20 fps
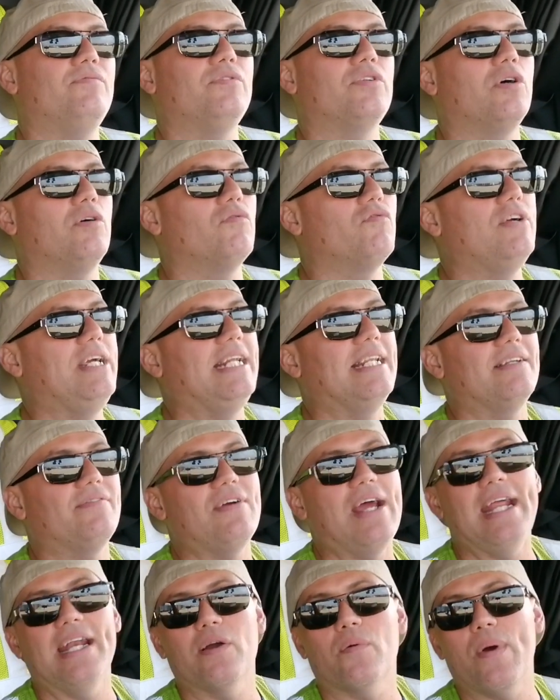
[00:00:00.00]
Don't read it
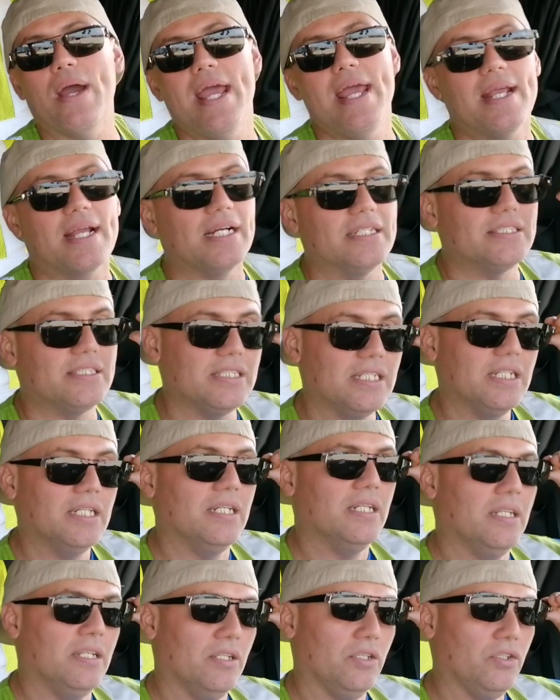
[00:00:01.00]
right away, because
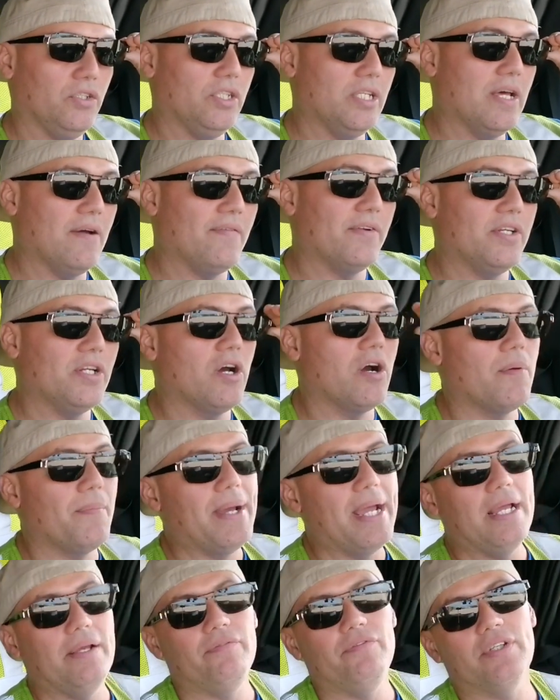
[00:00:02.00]
you never know,
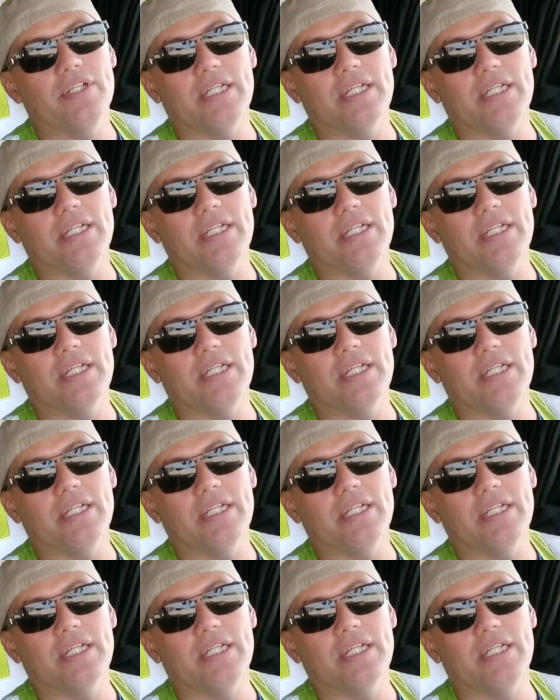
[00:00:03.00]
man.